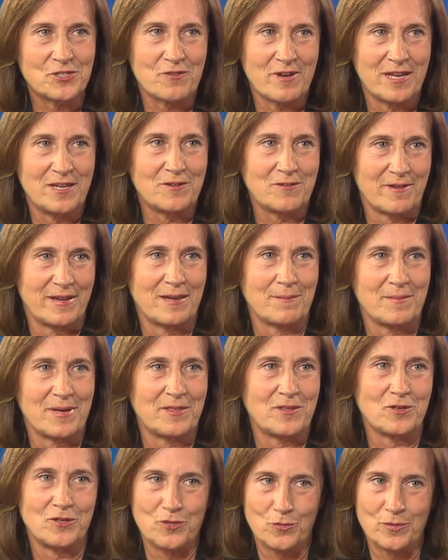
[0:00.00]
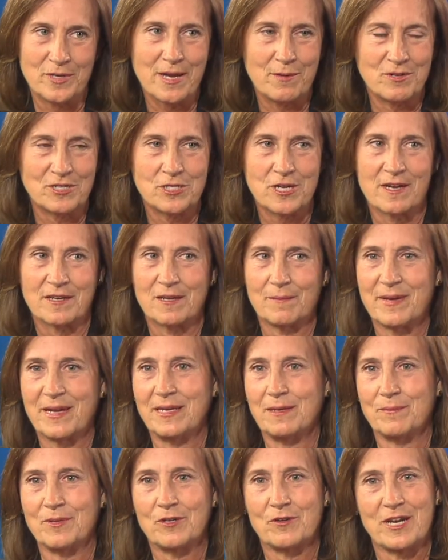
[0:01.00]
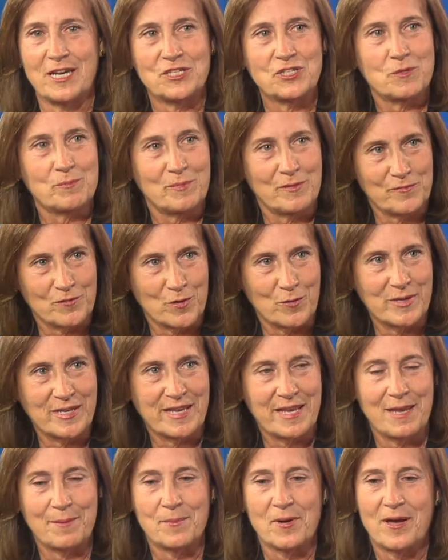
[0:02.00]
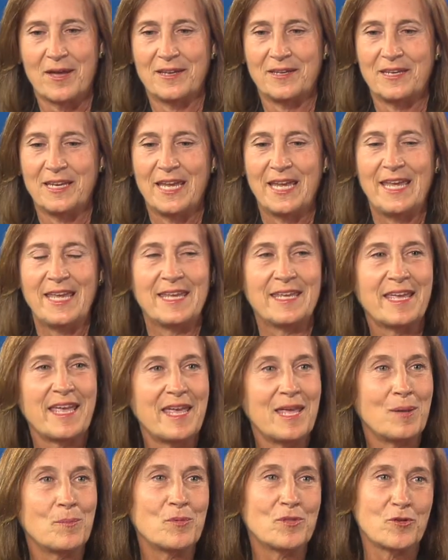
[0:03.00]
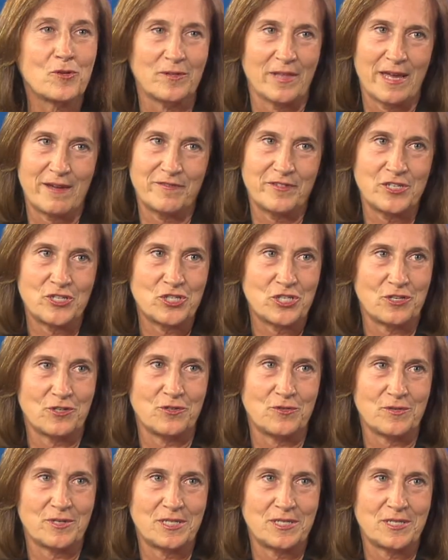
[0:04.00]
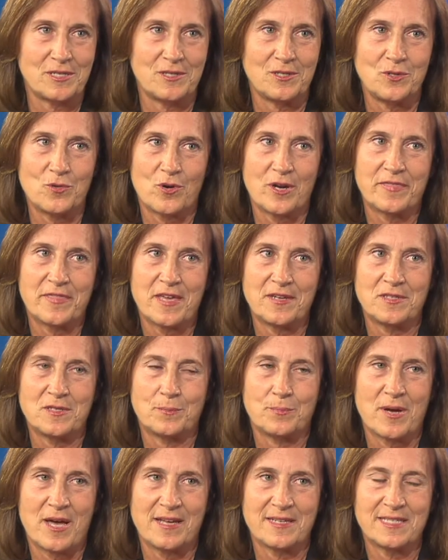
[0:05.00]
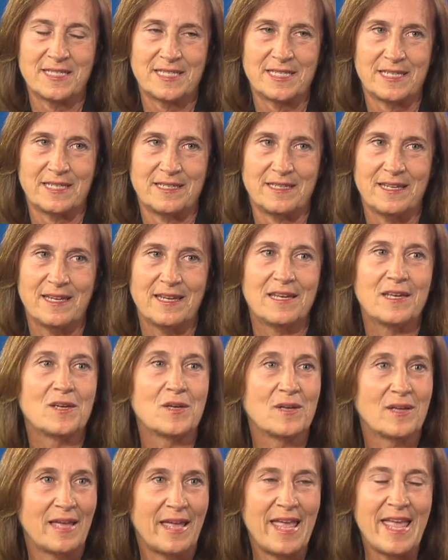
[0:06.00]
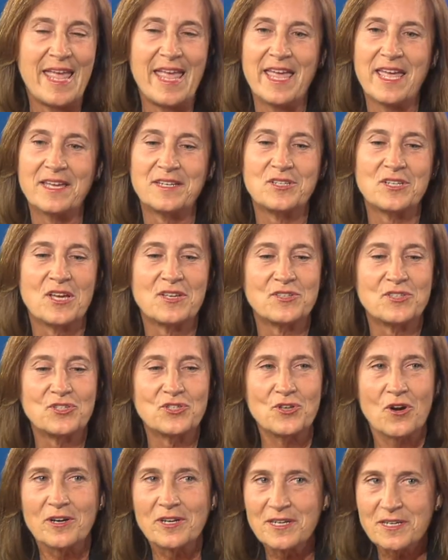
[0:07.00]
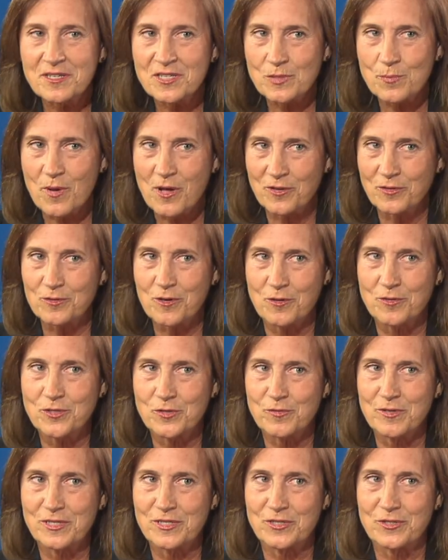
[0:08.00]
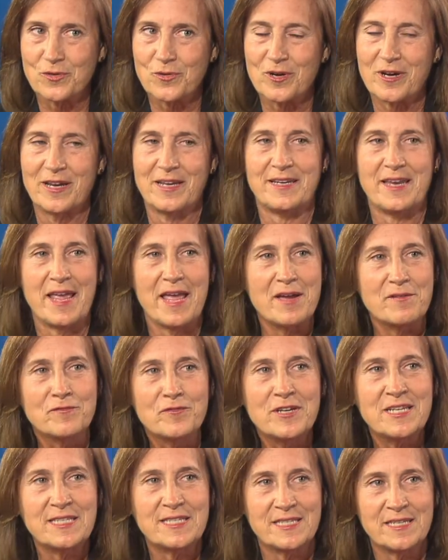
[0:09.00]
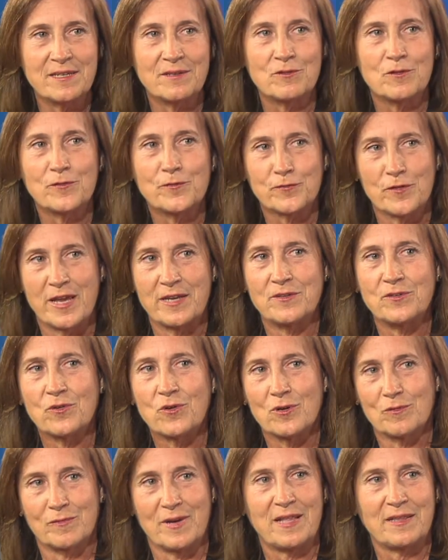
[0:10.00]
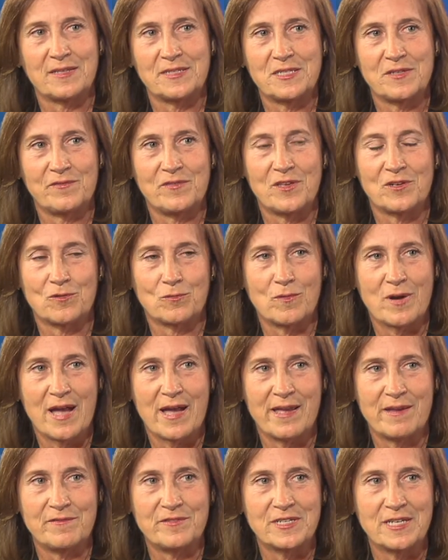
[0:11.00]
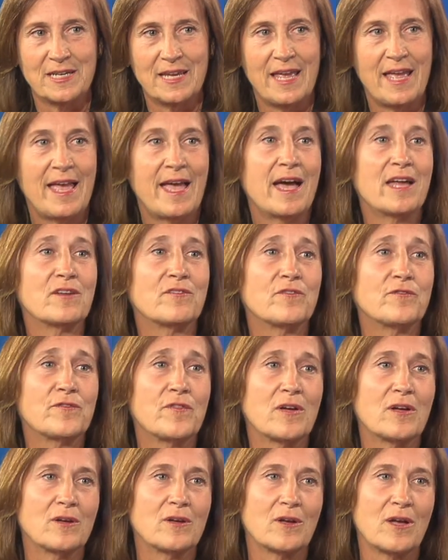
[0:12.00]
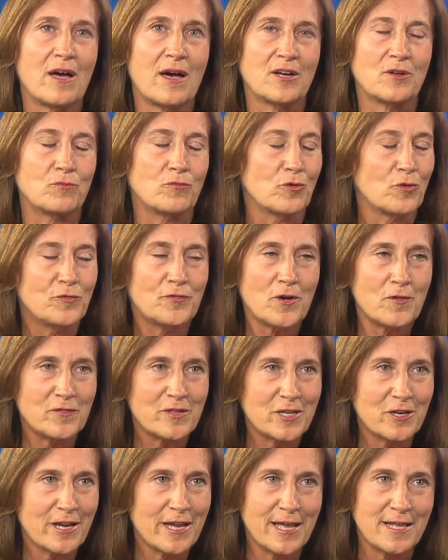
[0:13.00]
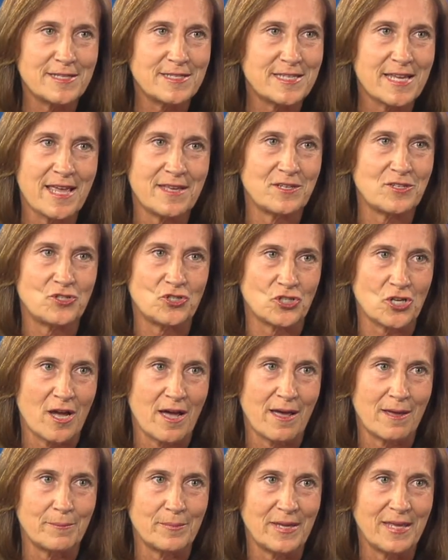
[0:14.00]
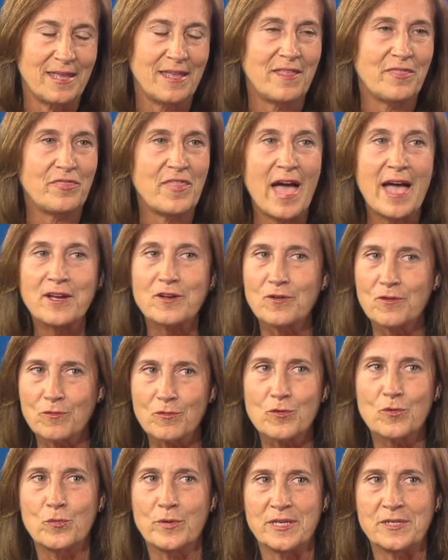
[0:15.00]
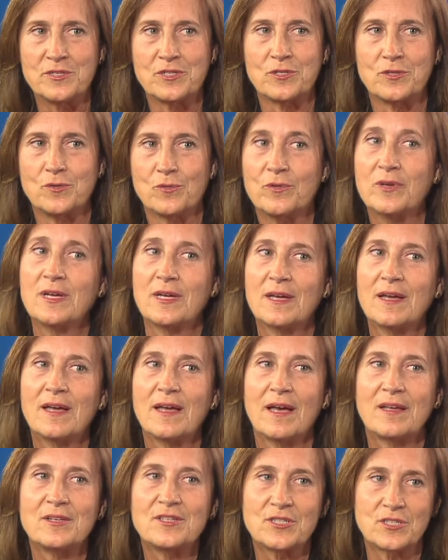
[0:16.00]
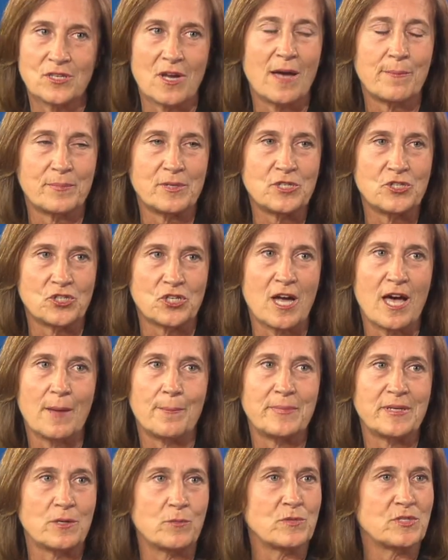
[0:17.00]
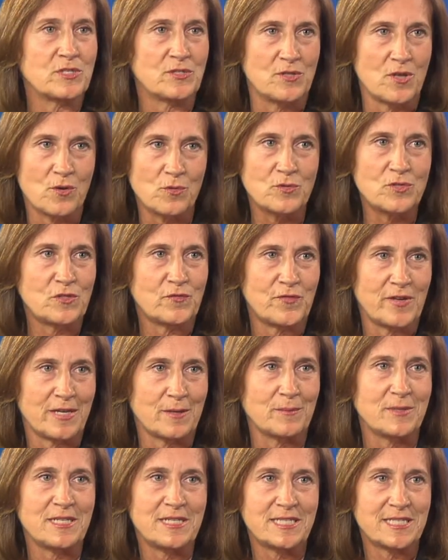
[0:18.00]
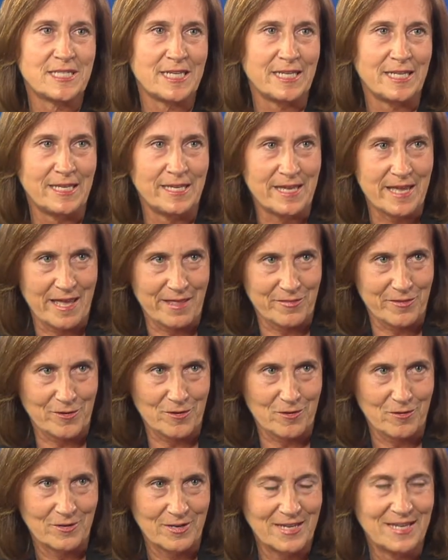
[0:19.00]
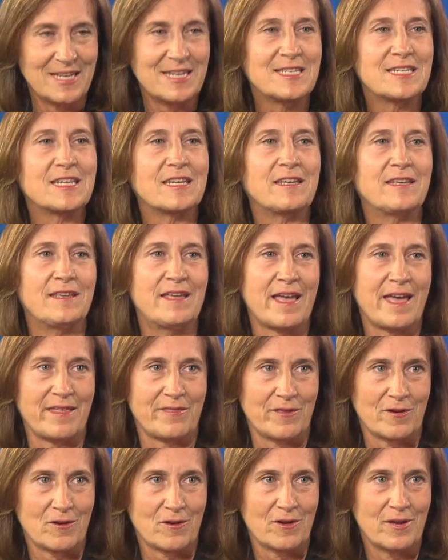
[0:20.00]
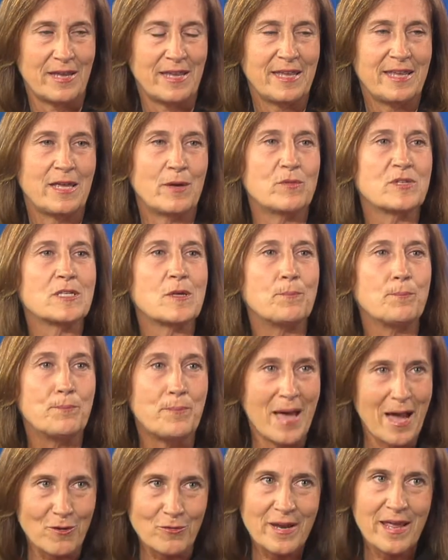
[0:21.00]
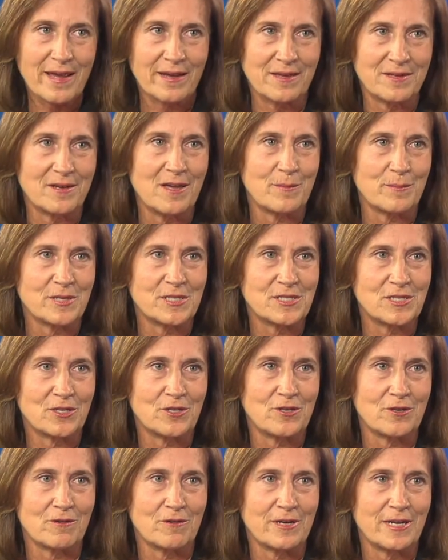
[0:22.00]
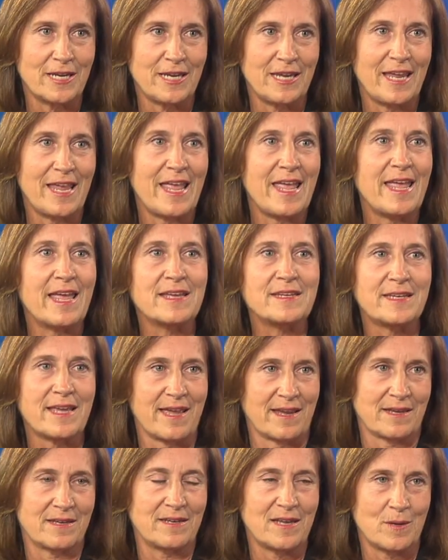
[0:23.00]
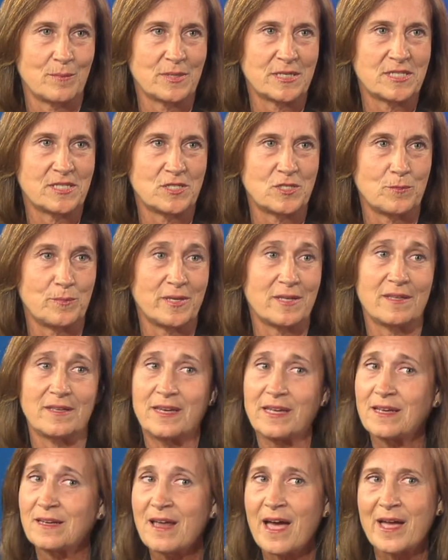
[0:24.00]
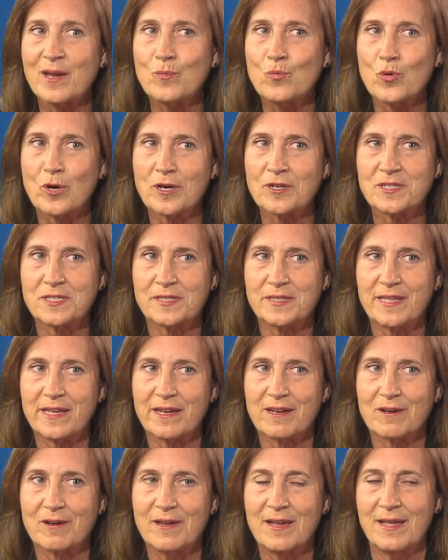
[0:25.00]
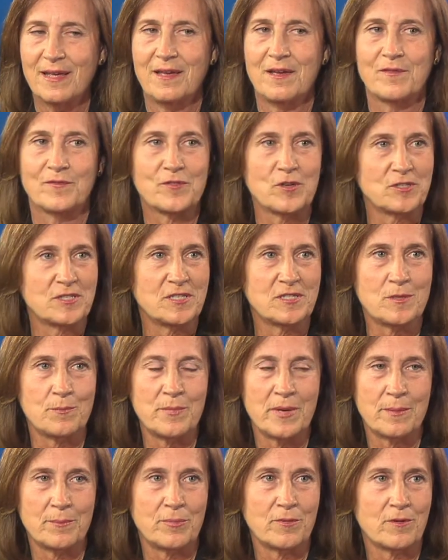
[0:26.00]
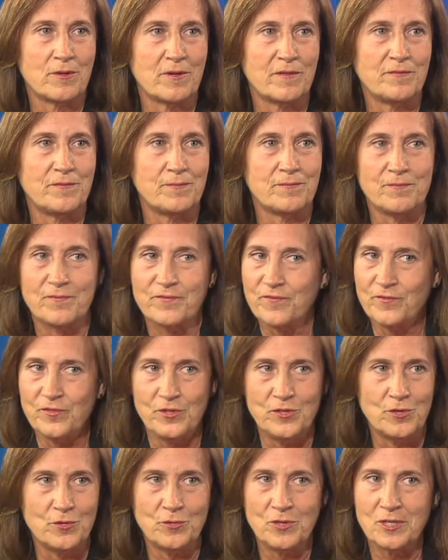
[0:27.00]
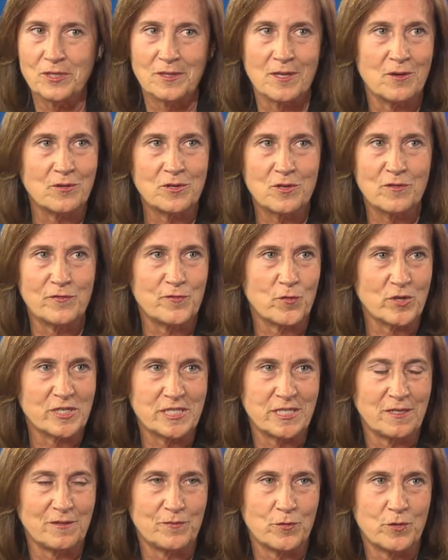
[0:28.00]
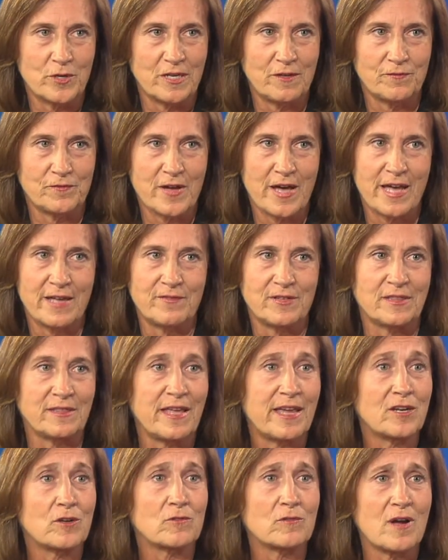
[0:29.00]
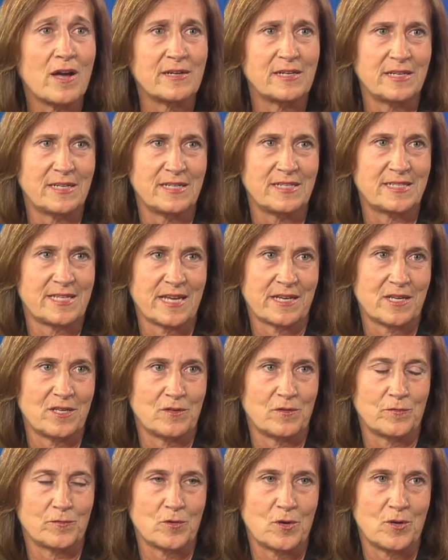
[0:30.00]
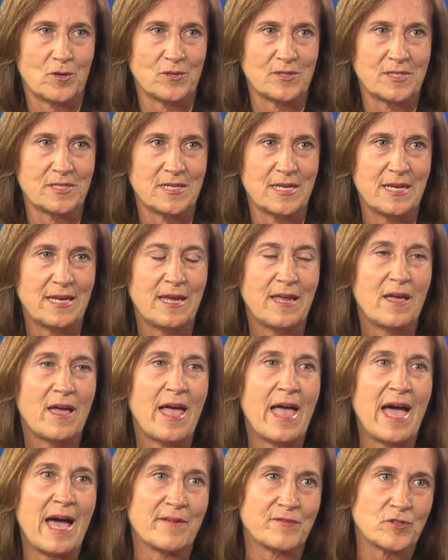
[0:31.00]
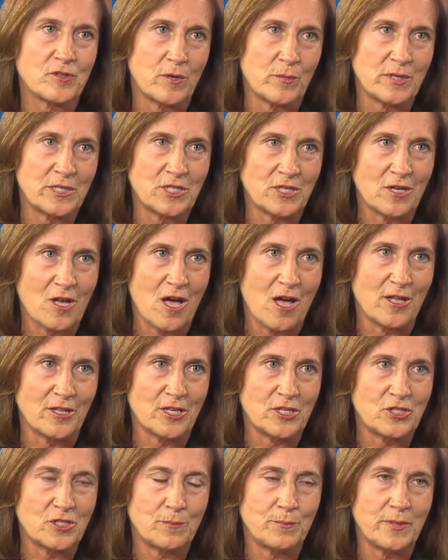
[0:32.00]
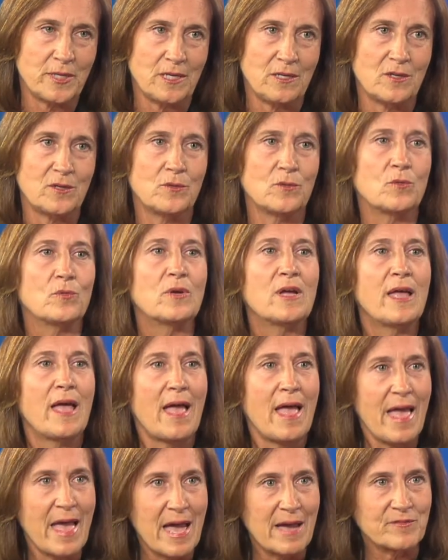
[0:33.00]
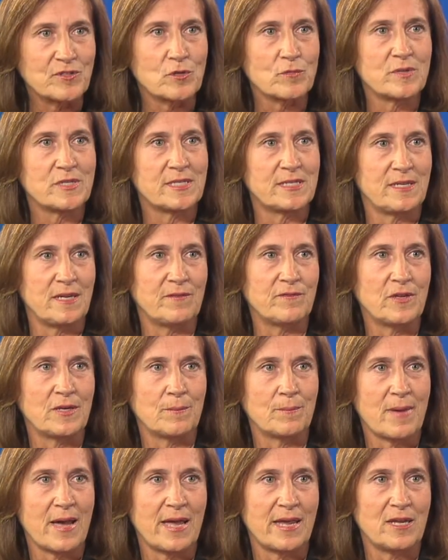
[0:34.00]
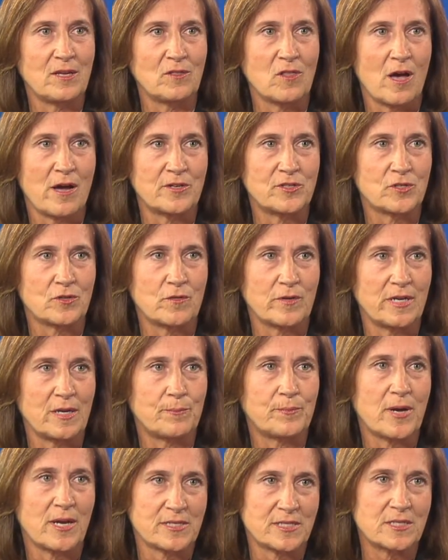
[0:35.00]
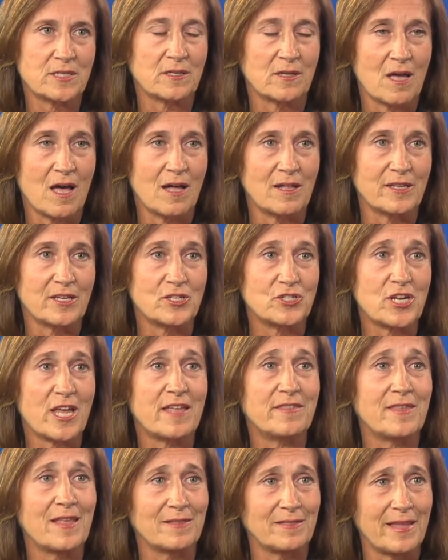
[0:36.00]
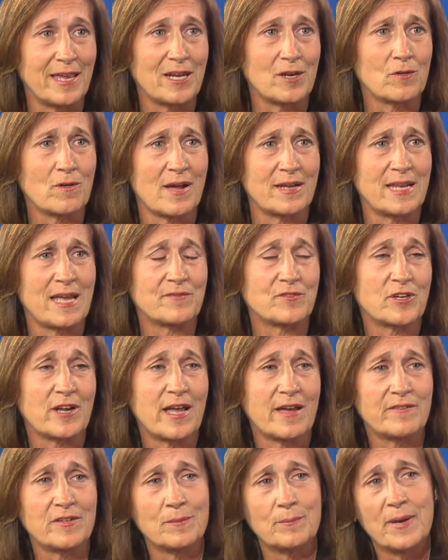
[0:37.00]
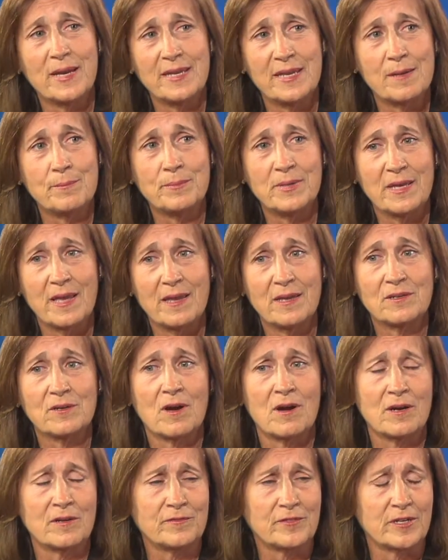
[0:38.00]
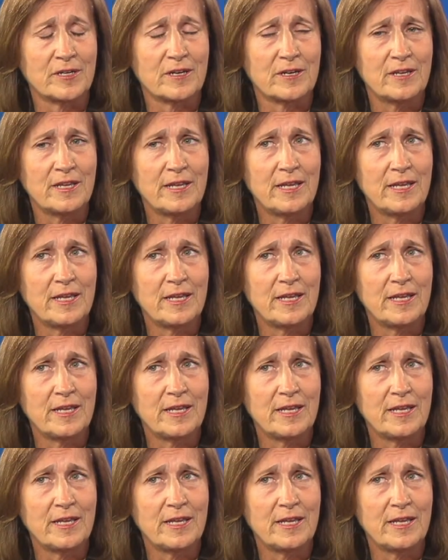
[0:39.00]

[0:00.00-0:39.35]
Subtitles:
great-grandmother, you and I were talking about immigration before we came on, came with her 11 children to the north end of Boston and started a small grocery store. And every single friend or relative that arrived had a roof over their heads and a job. That grew into Stop and Shop, and it was those families together. It was about economic security and economic stability, and I worked there, first as a member of Union Local 1445 and later on in executive roles. After I went to college at BU, after receiving my law degree at Boston College, and then later on after having my MBA at Harvard.